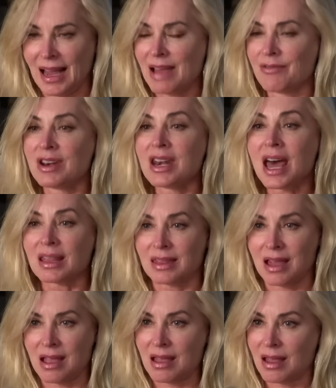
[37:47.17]
I have
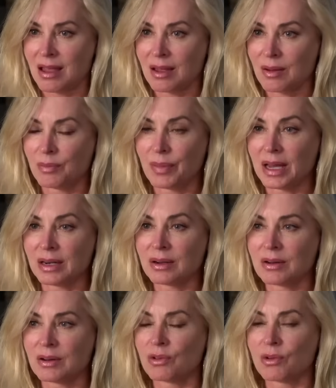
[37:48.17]
nothing but
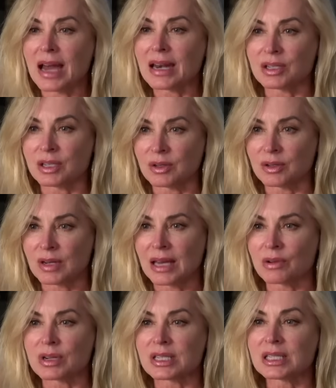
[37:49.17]
gratitude
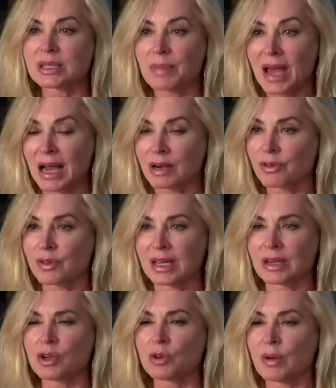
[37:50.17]
and respect for
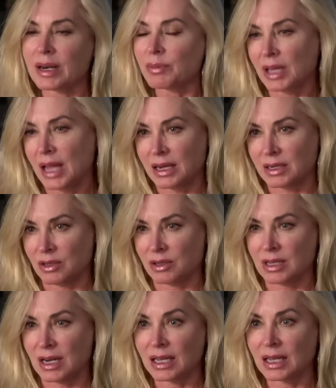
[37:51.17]
the incredible
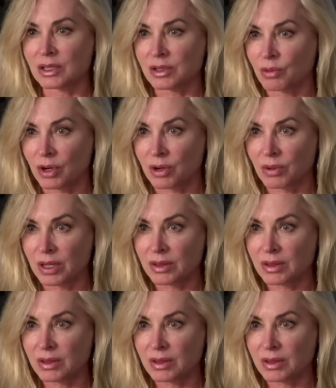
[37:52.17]
actors that I get to work with.